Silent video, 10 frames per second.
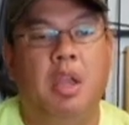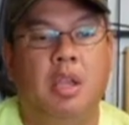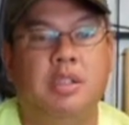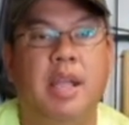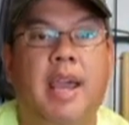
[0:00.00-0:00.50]

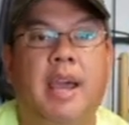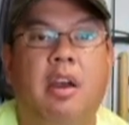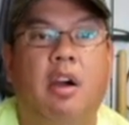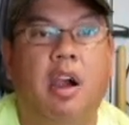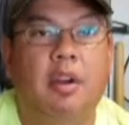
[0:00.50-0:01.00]
shad
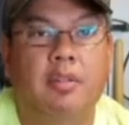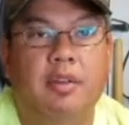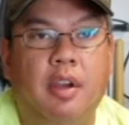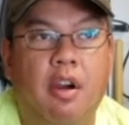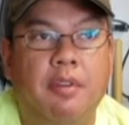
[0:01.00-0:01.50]

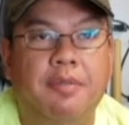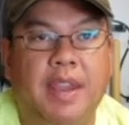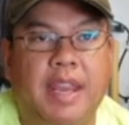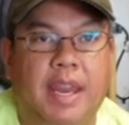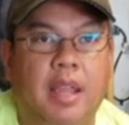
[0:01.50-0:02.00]
aren't
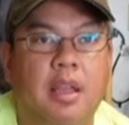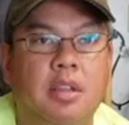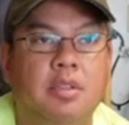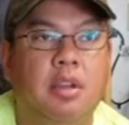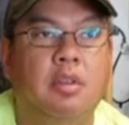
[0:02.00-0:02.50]
feeding,
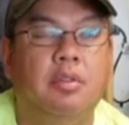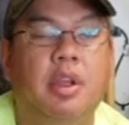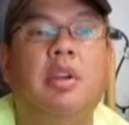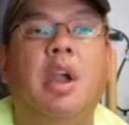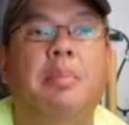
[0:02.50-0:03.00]
so
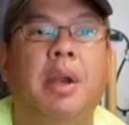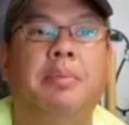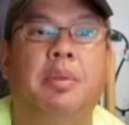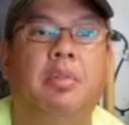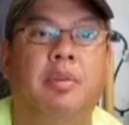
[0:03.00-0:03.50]
they're coming up
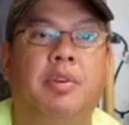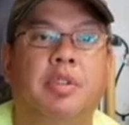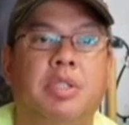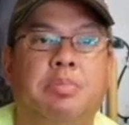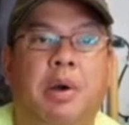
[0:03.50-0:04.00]
the river
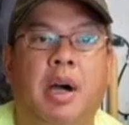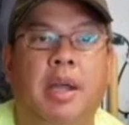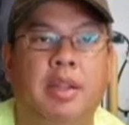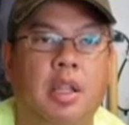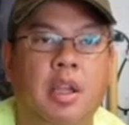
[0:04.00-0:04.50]
to
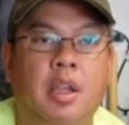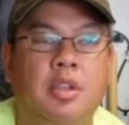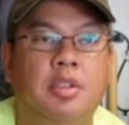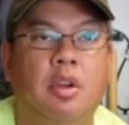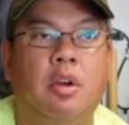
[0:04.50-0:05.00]
spawn.
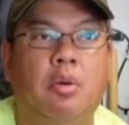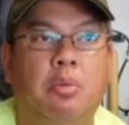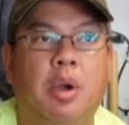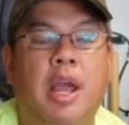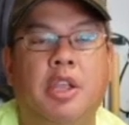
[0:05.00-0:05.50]
So
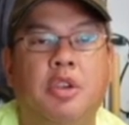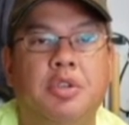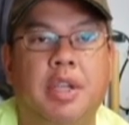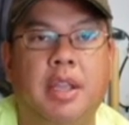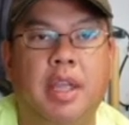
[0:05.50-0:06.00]
we're not
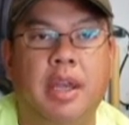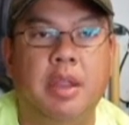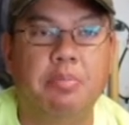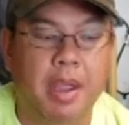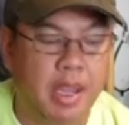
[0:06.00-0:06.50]
using
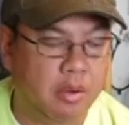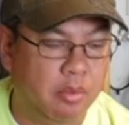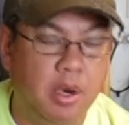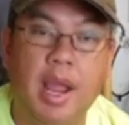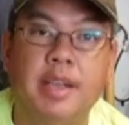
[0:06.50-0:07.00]
any bait.
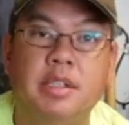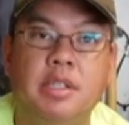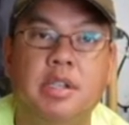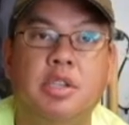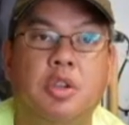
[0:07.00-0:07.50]
We're
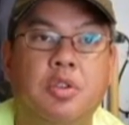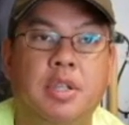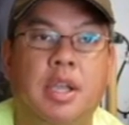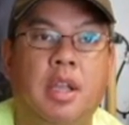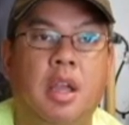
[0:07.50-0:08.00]
actually just
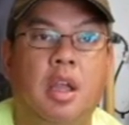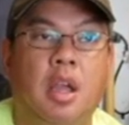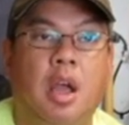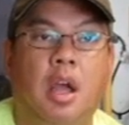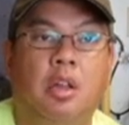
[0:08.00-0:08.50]
using
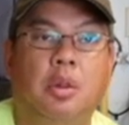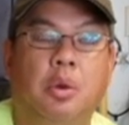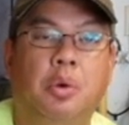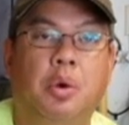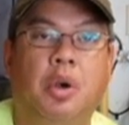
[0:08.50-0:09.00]
a
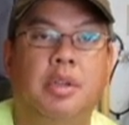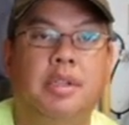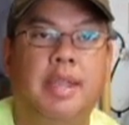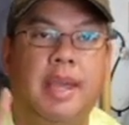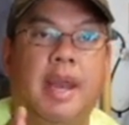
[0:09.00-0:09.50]
lure
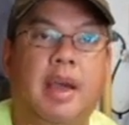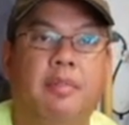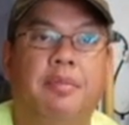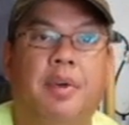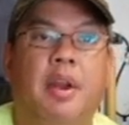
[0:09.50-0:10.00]
to get out
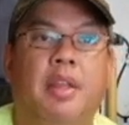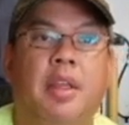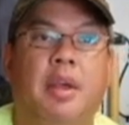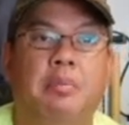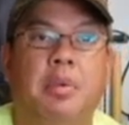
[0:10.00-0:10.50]
in front of
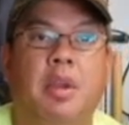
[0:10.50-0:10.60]
them